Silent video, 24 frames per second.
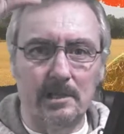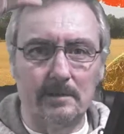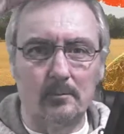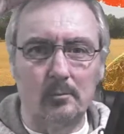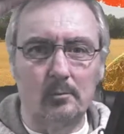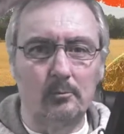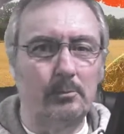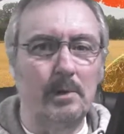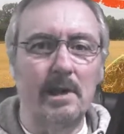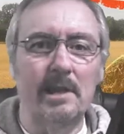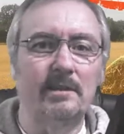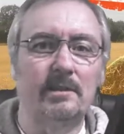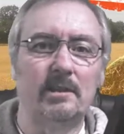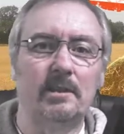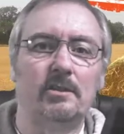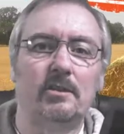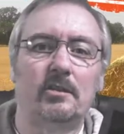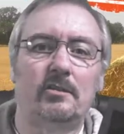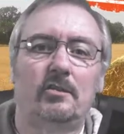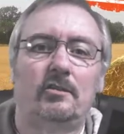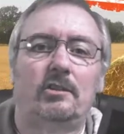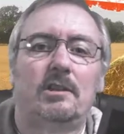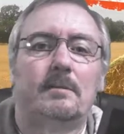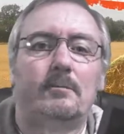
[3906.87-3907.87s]
basically
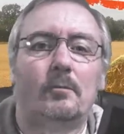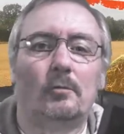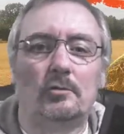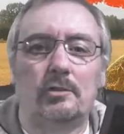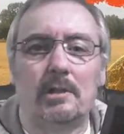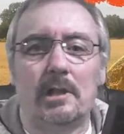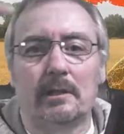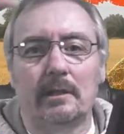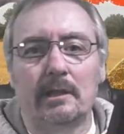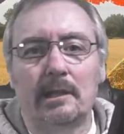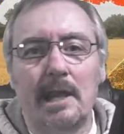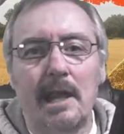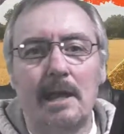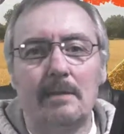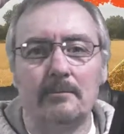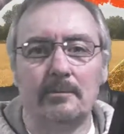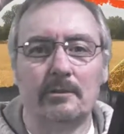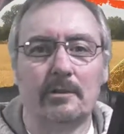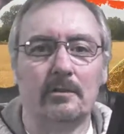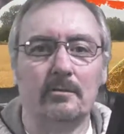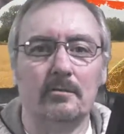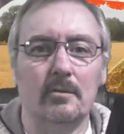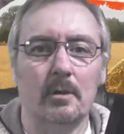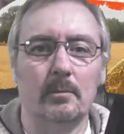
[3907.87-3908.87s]
just double check the camera's in
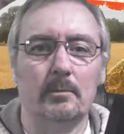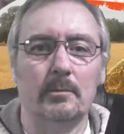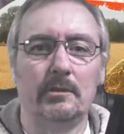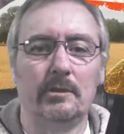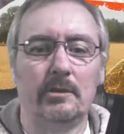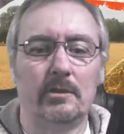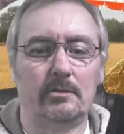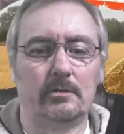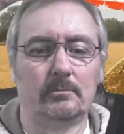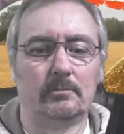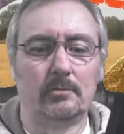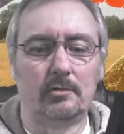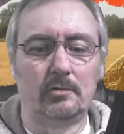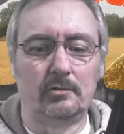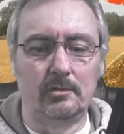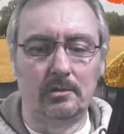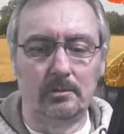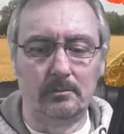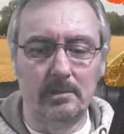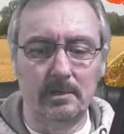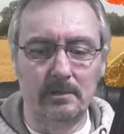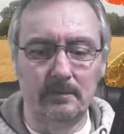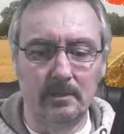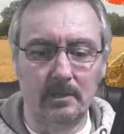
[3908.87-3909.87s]
the right position, because you're a
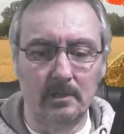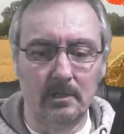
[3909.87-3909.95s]
bit of